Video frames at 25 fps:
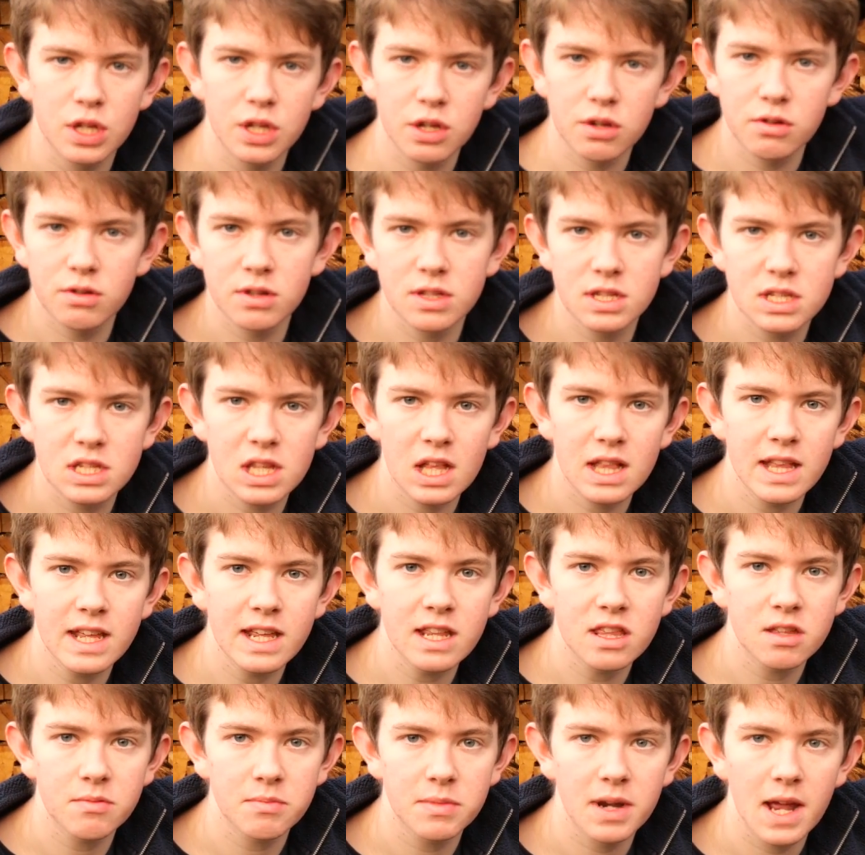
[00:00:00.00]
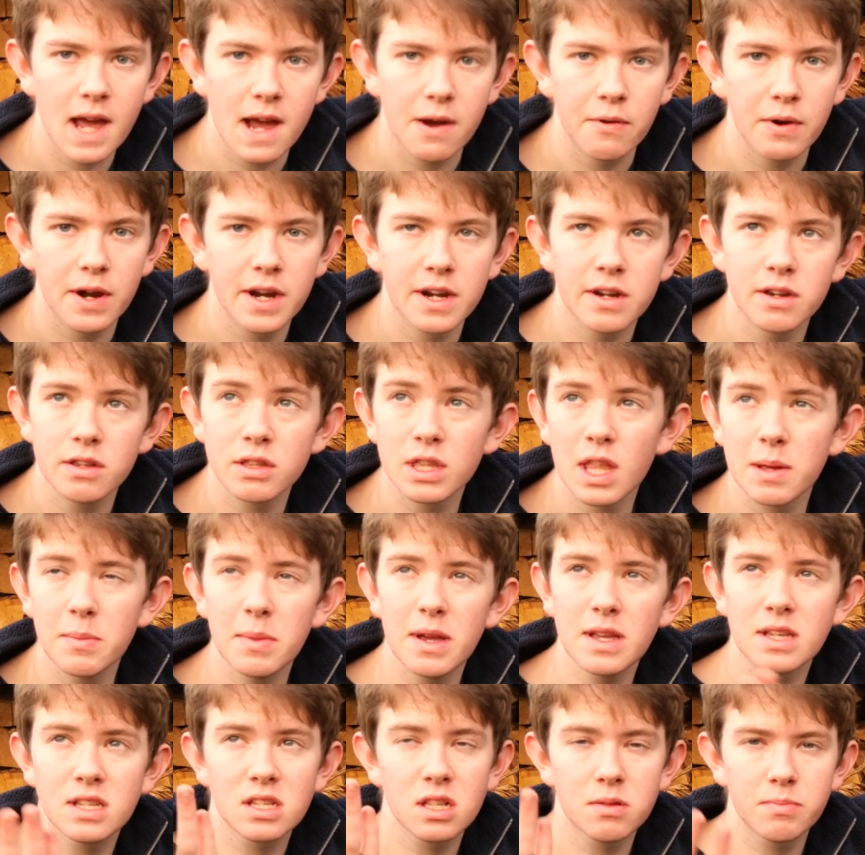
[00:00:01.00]
and you can still eat them now, and there
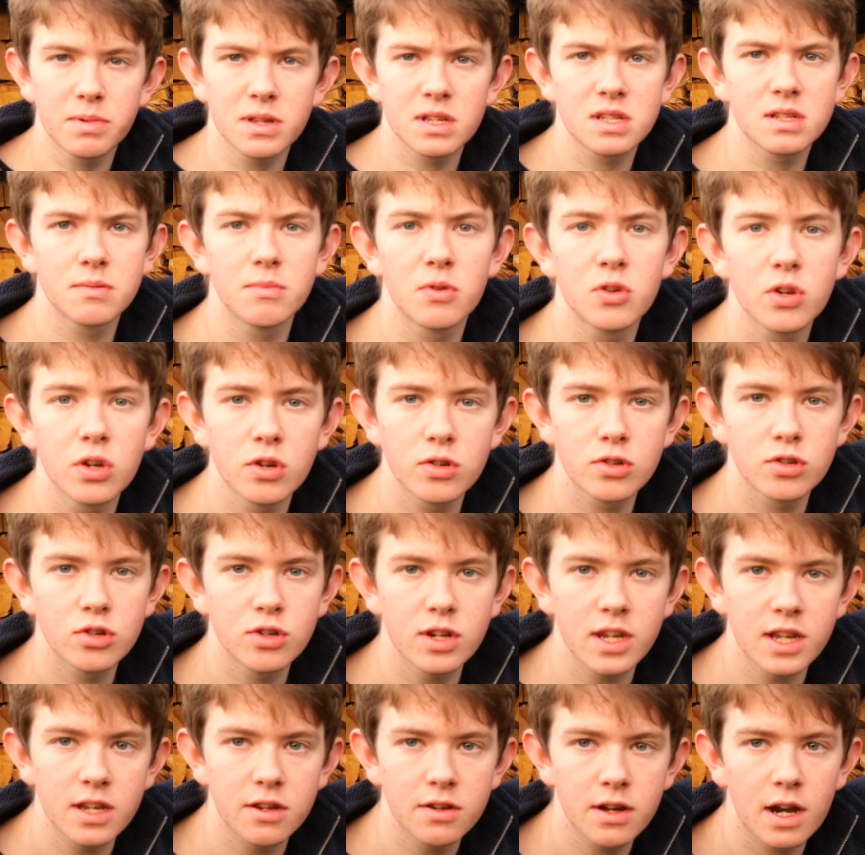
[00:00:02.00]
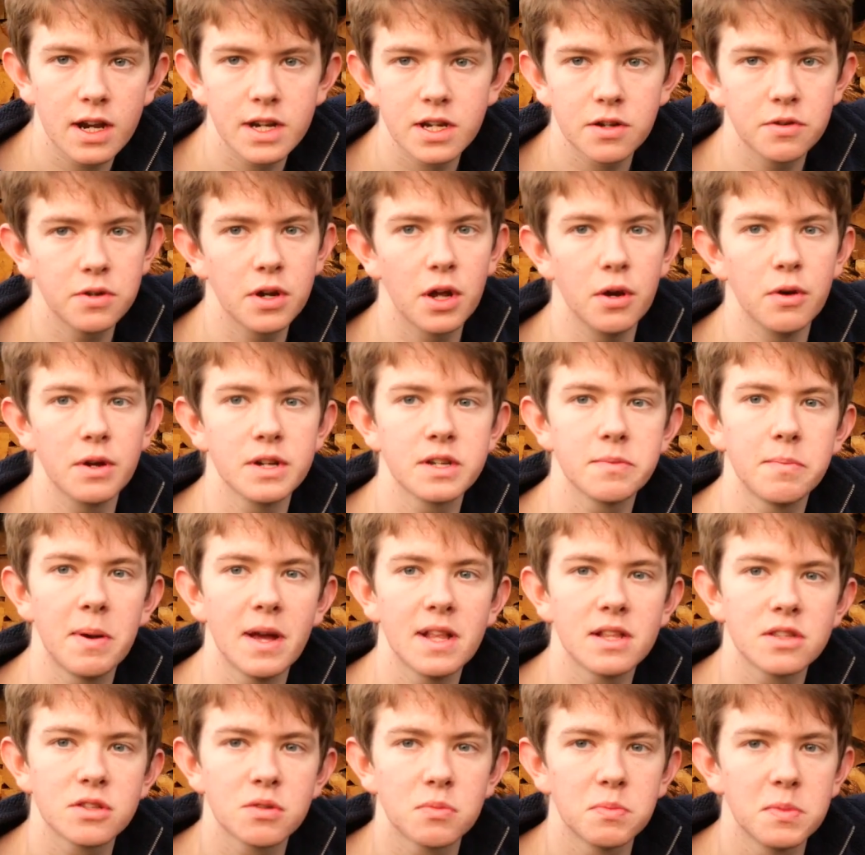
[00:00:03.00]
may still be some on your tree, I don't know, it
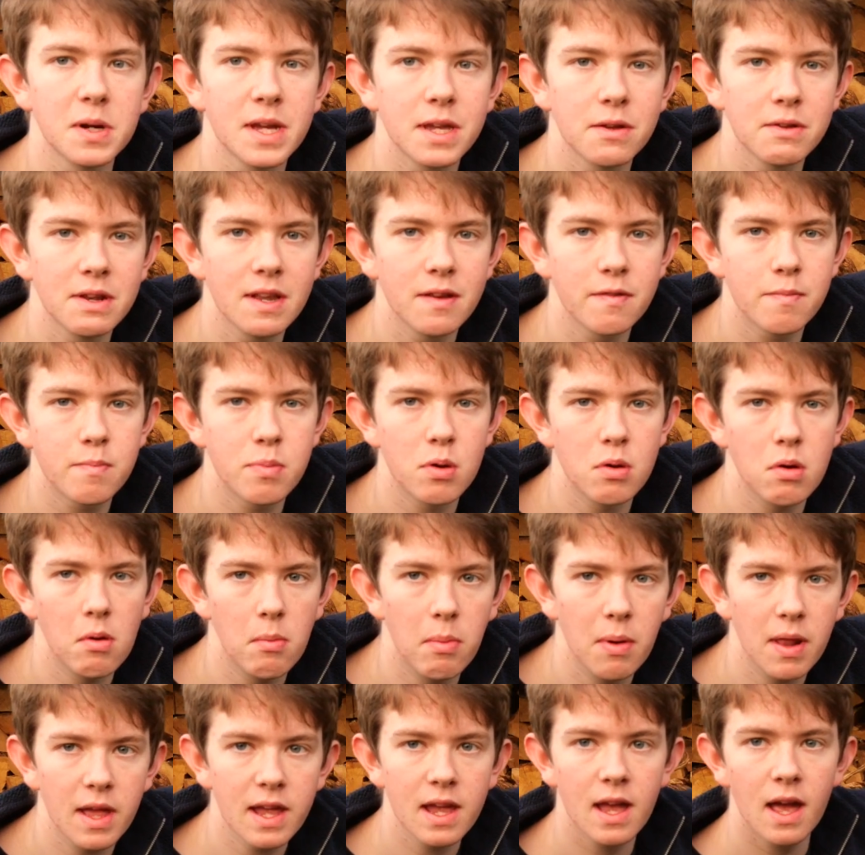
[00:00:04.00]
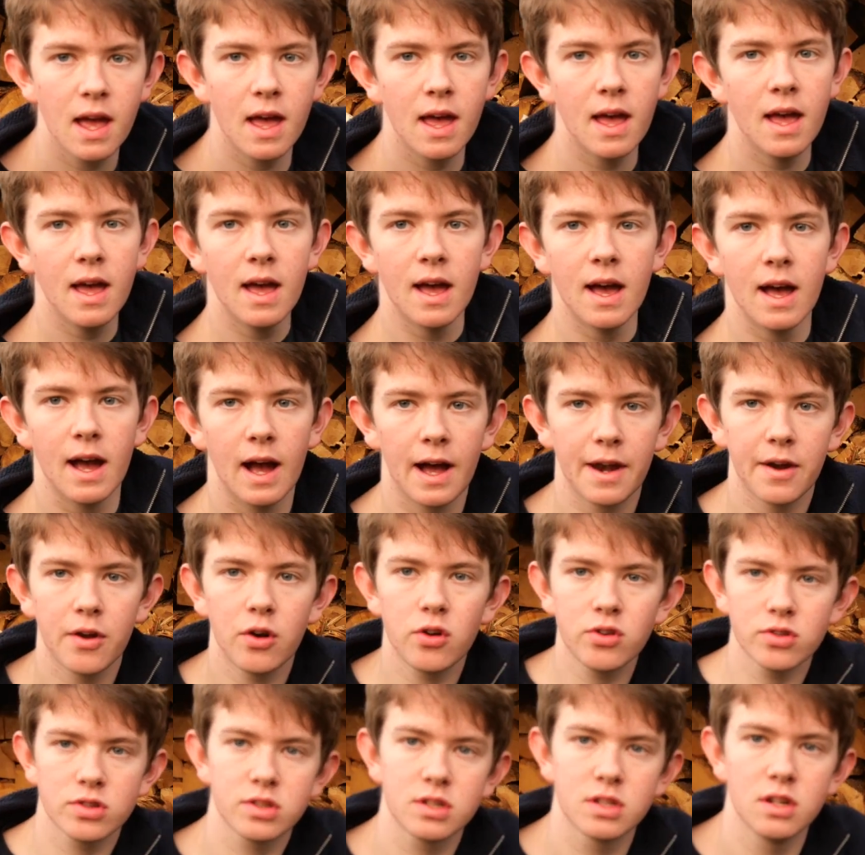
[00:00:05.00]
depends on where you live probably. And
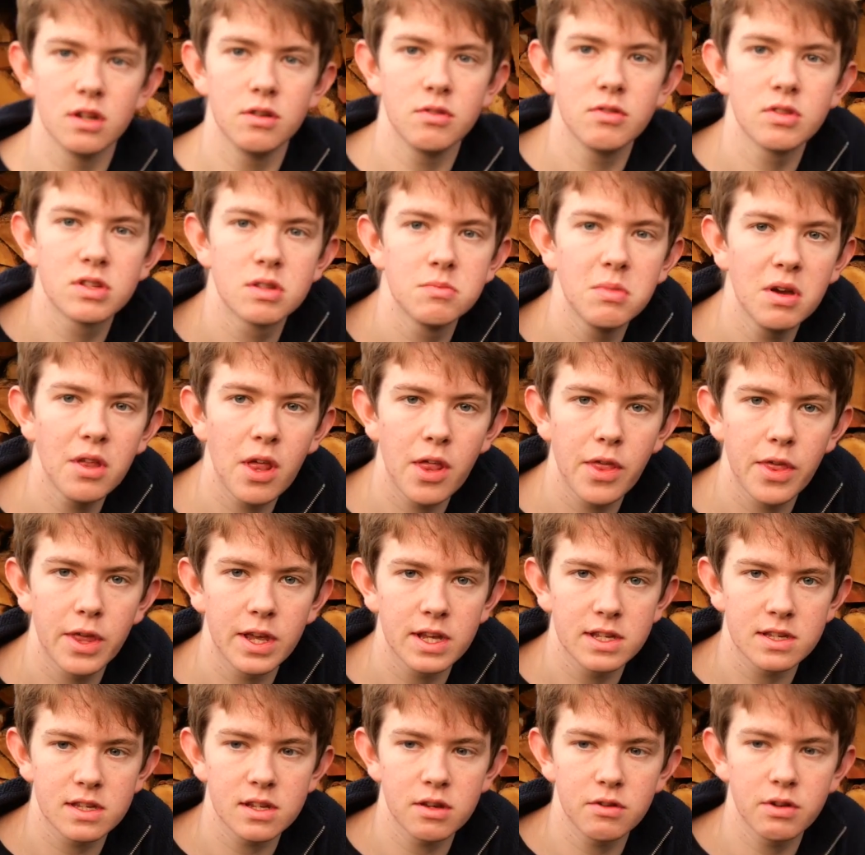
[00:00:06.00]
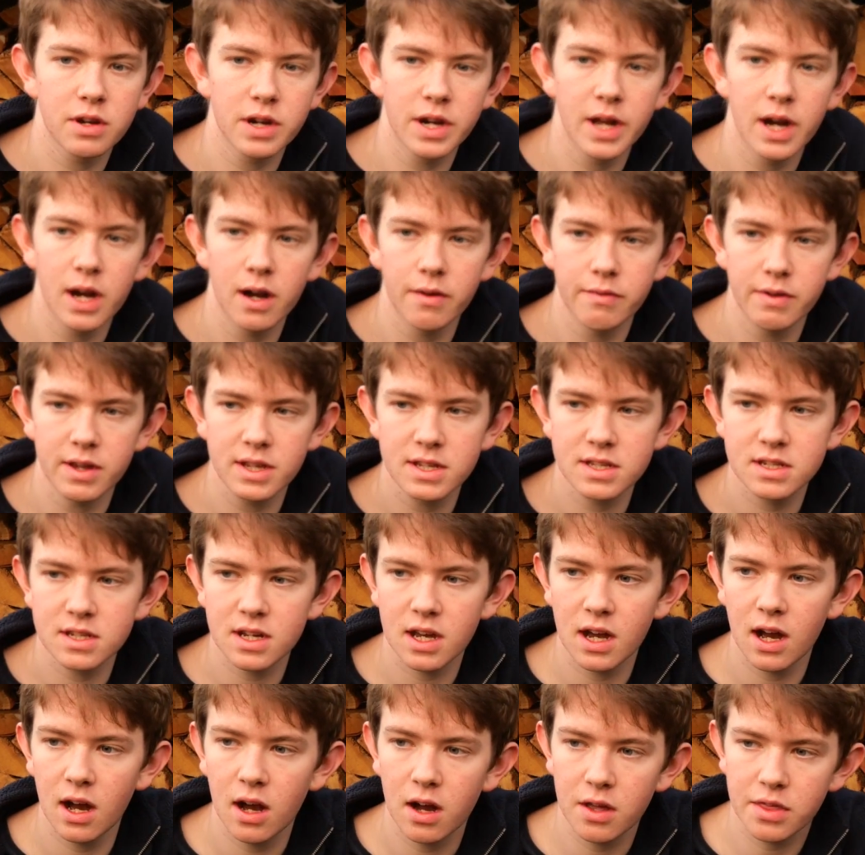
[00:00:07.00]
also, some other things that you can
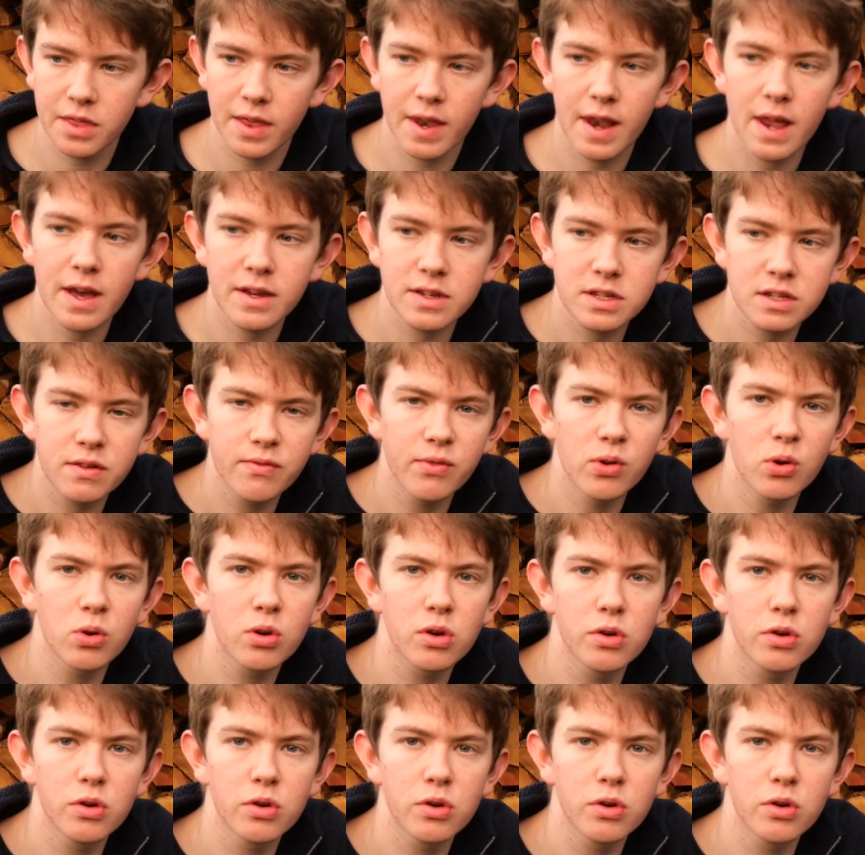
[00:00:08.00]
harvest are the last of your